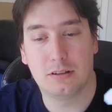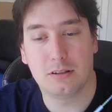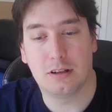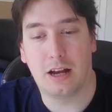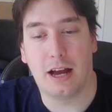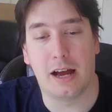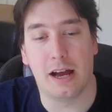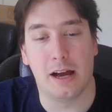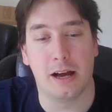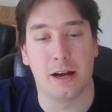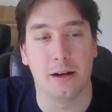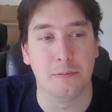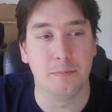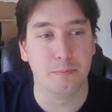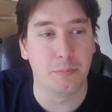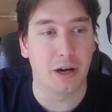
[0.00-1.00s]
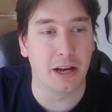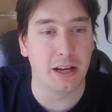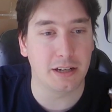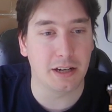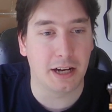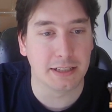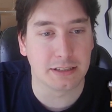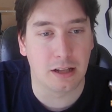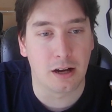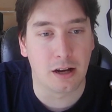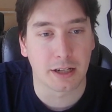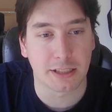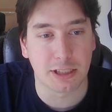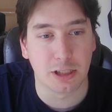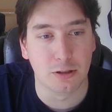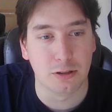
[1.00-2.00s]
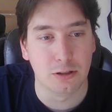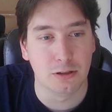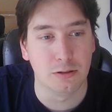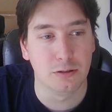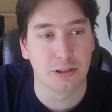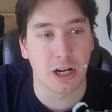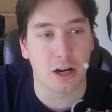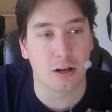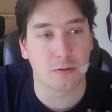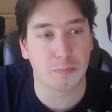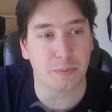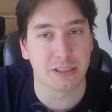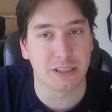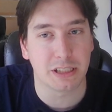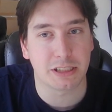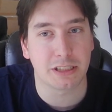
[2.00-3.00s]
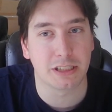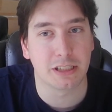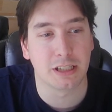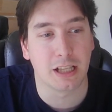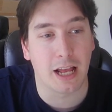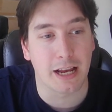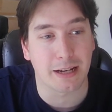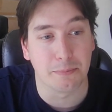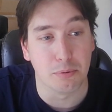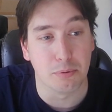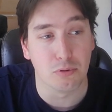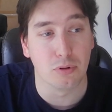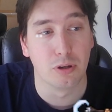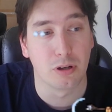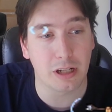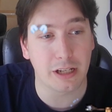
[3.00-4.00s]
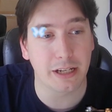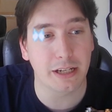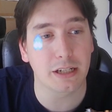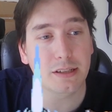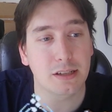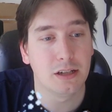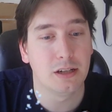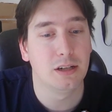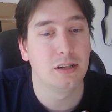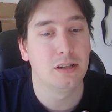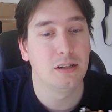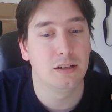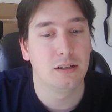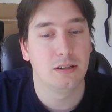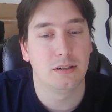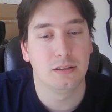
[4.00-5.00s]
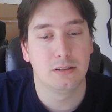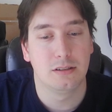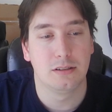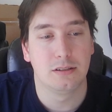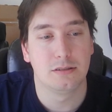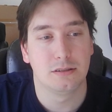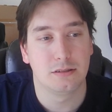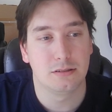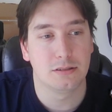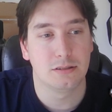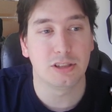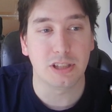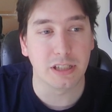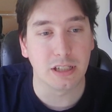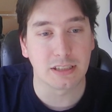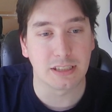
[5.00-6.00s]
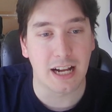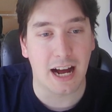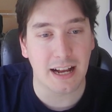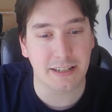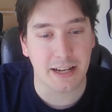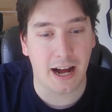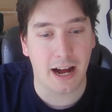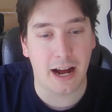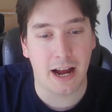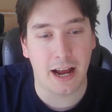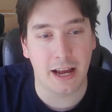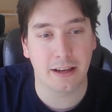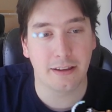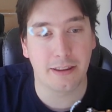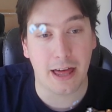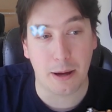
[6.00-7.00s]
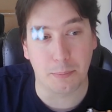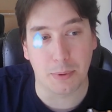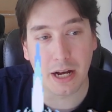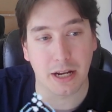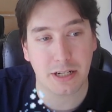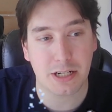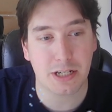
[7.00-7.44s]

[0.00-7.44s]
but as long as you don't position like brutally, she does not die that much.